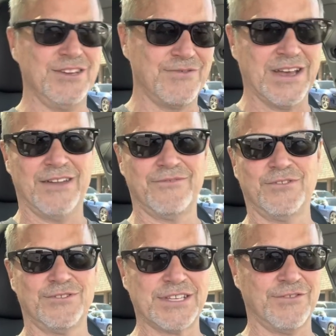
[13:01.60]
you've got
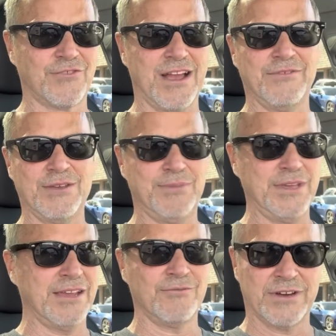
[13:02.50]
full self driving
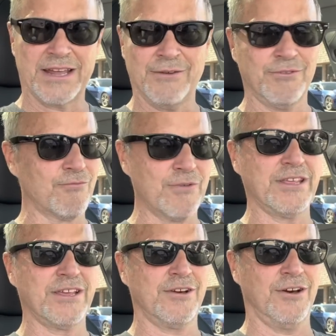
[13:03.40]
being what I would
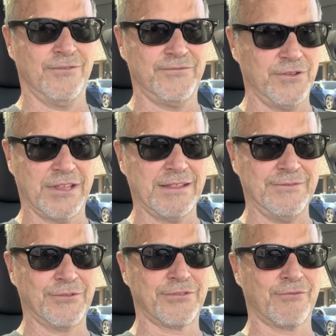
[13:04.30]
really call fully
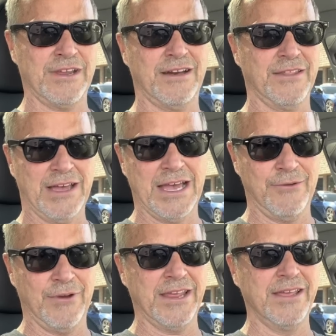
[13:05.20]
level three on the
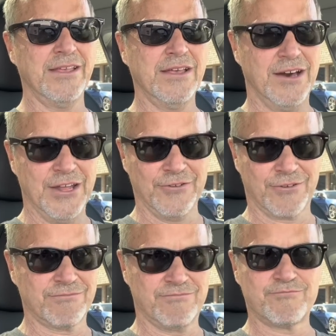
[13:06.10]
highway under
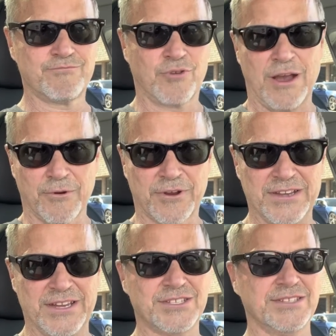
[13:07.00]
proper
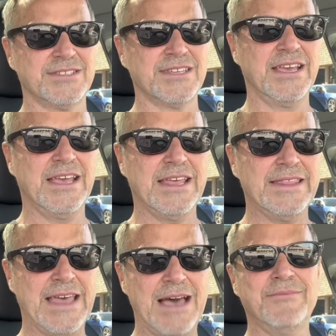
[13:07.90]
conditions,
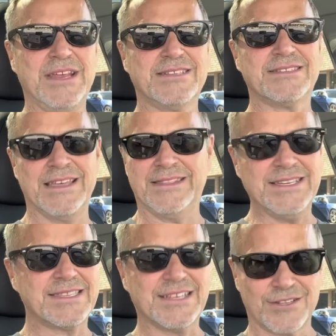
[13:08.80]
that means that
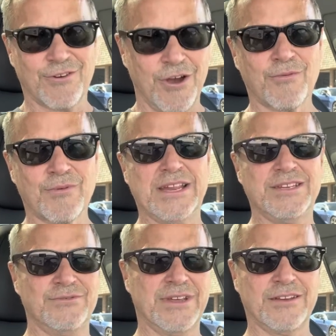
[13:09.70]
these things are already
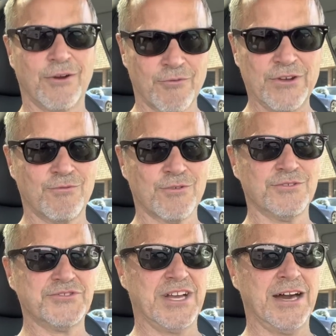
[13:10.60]
doing a real
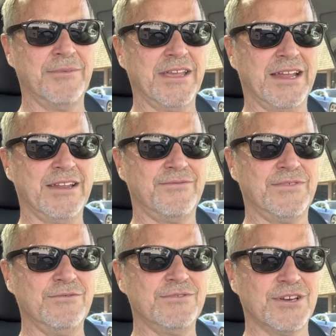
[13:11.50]
world job. And if
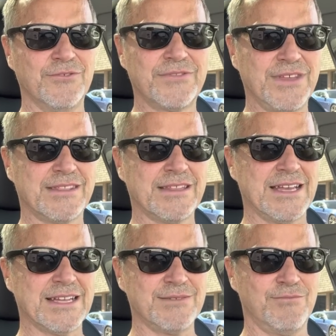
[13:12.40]
you don't think that
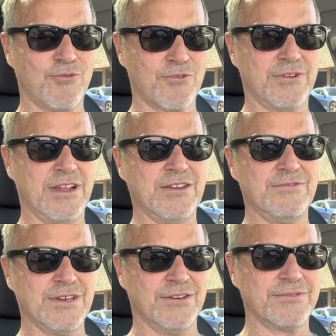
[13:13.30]
that's important and you
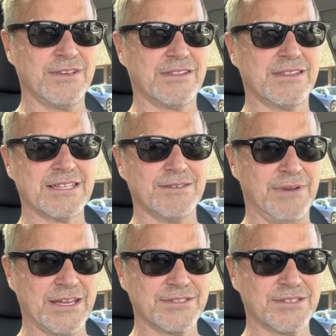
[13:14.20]
don't think that that's a
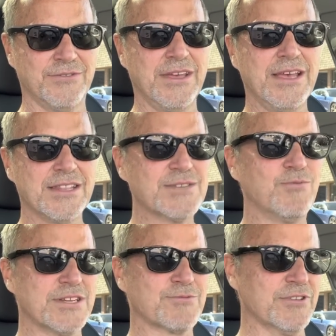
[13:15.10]
milestone, this
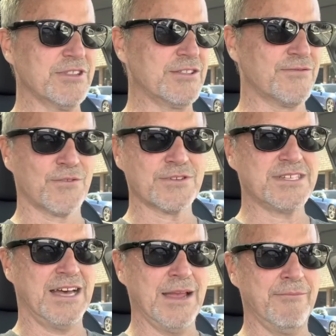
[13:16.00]
was really the first
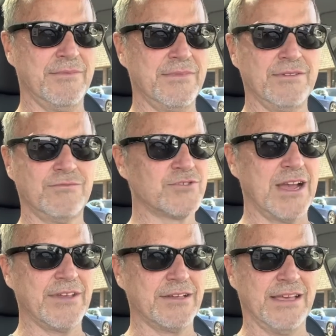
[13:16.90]
time
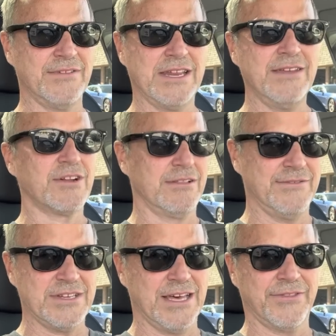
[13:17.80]
driving 11, even
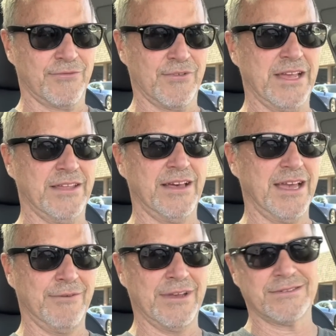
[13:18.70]
11.3 on the
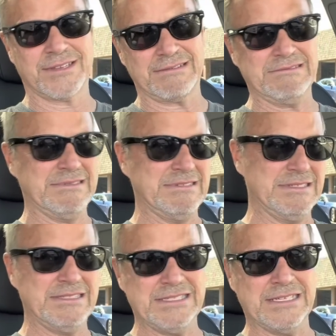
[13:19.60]
highway. I was like,
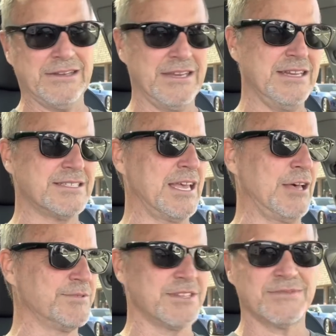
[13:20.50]
eh, you know, it needs
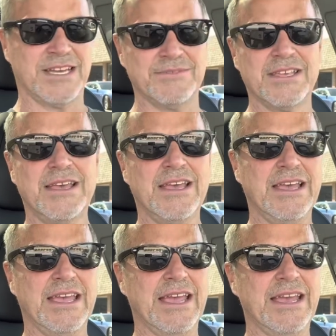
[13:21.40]
help sometimes.
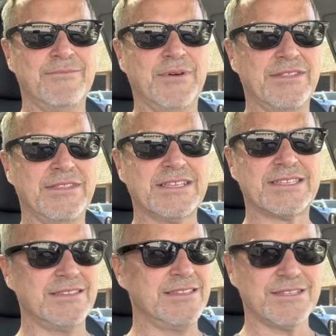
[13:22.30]
Uh, but
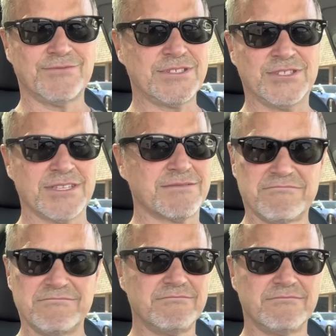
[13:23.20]
this, this was just
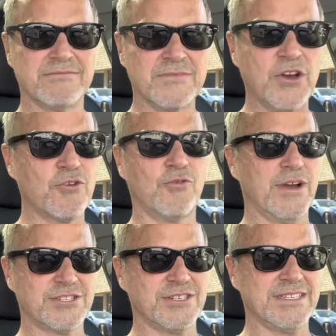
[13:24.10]
no
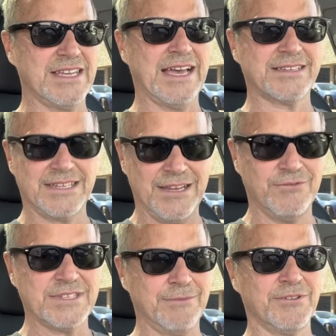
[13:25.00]
questions asked it
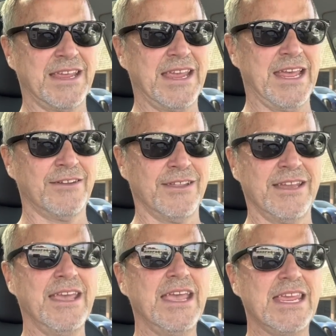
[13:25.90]
was able to handle it
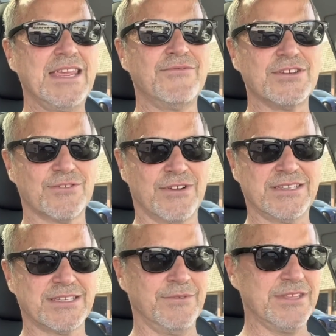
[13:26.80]
even during
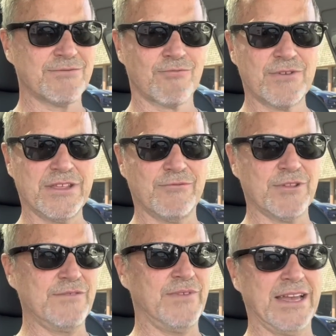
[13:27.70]
some of these really
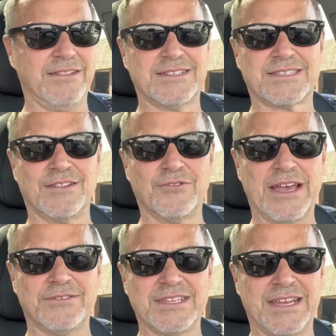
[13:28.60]
really violent
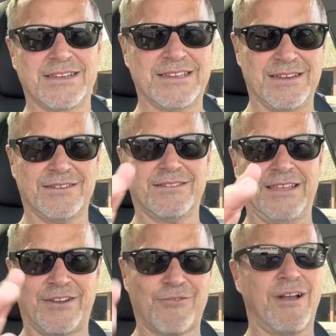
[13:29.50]
slowdowns it didn't
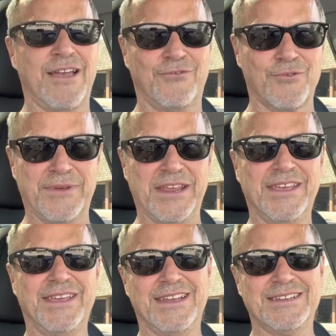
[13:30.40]
like cry for me
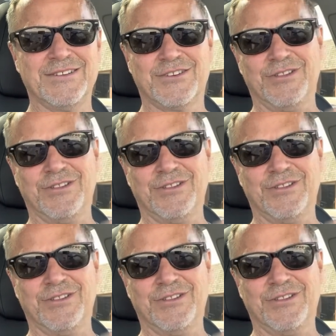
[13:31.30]
it didn't go